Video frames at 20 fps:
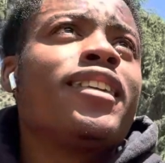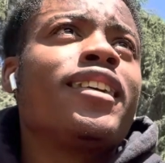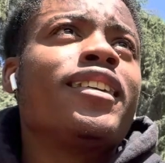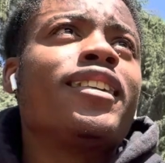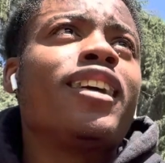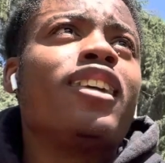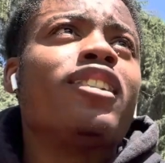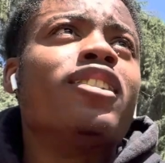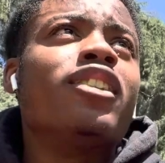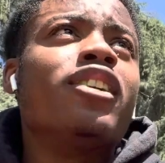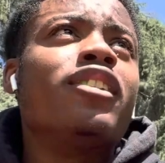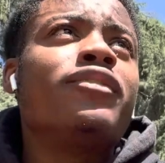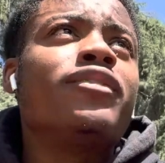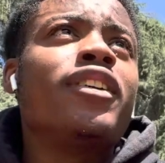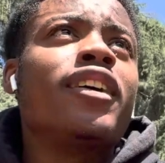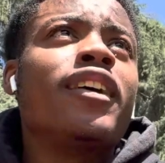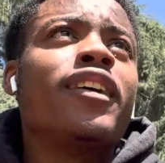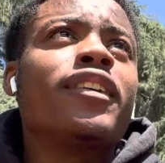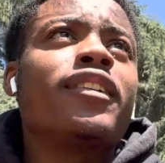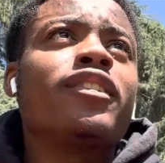And I love
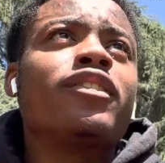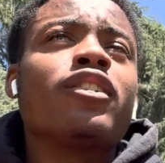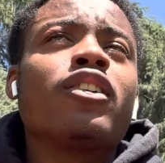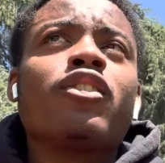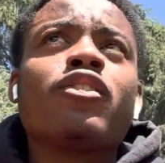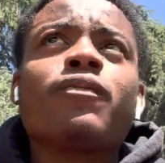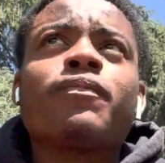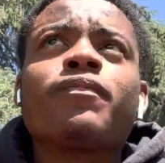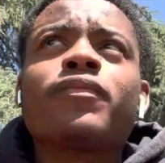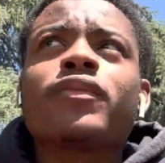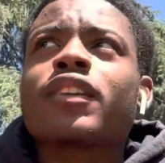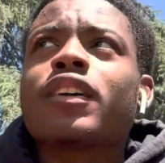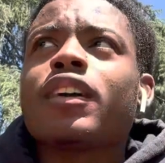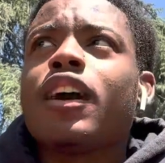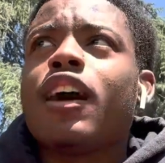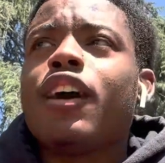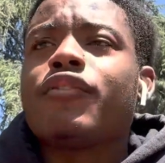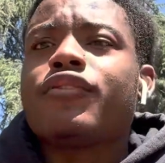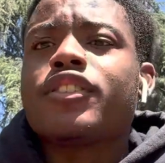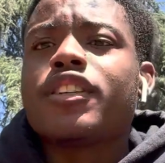that, you know.
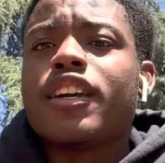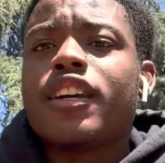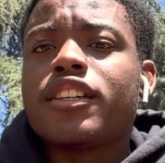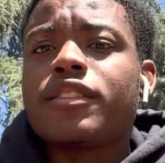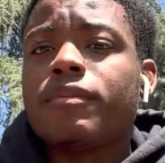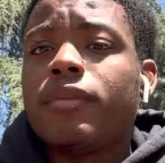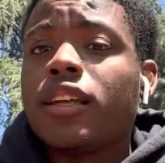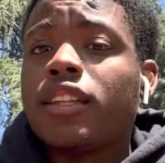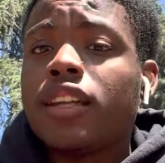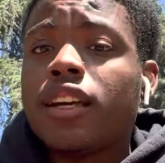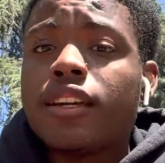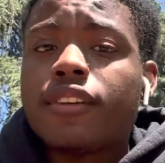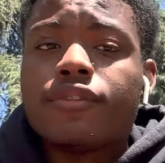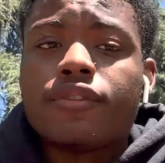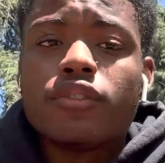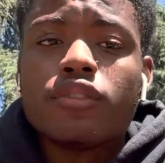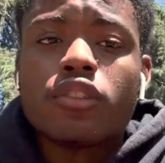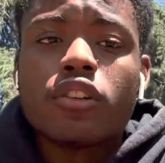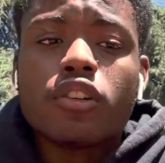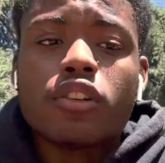I've changed my life,
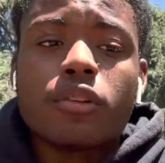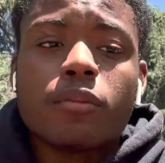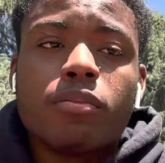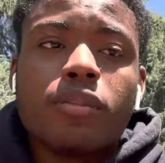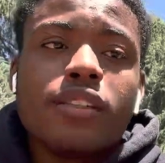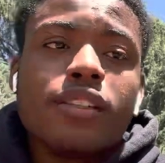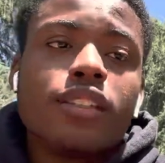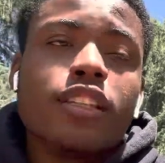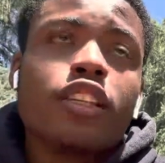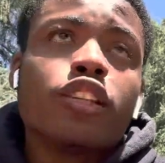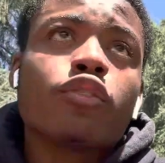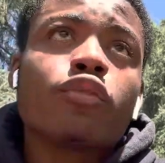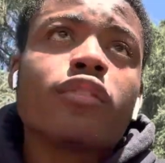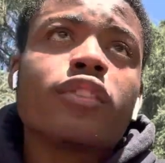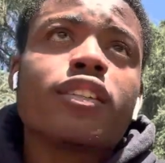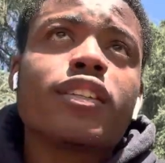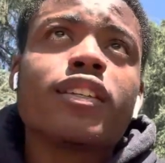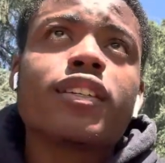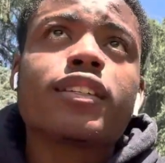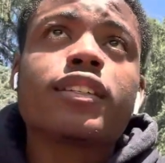you know, completely
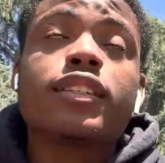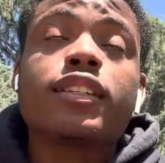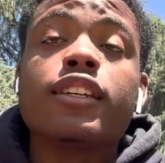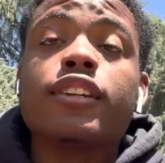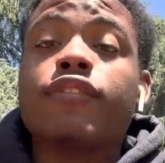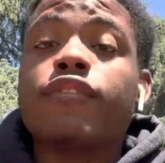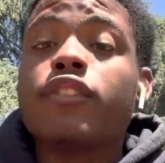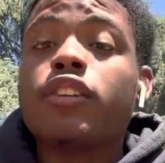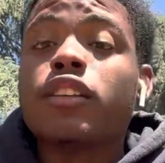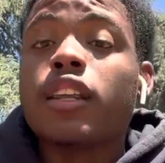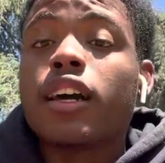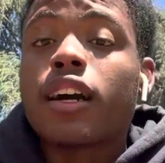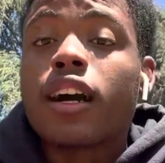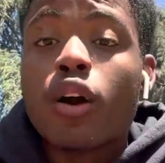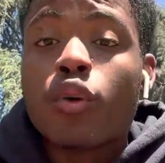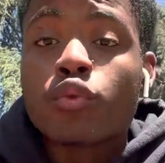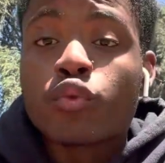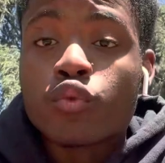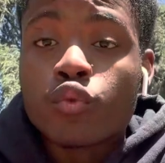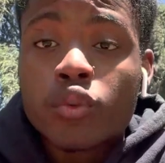360. It feel like I
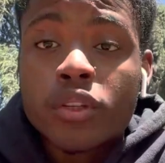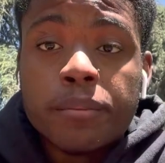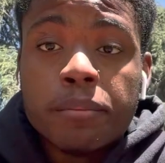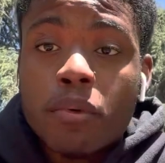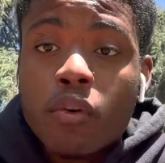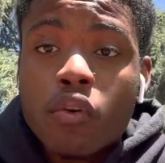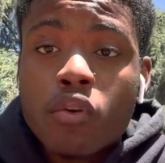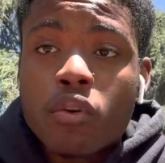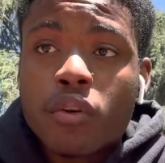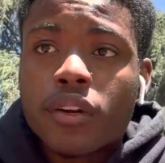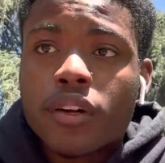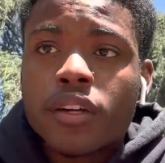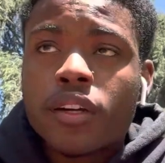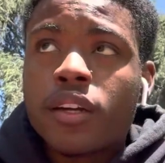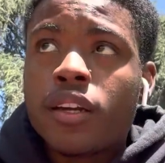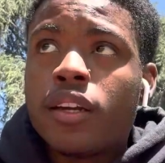was reborn.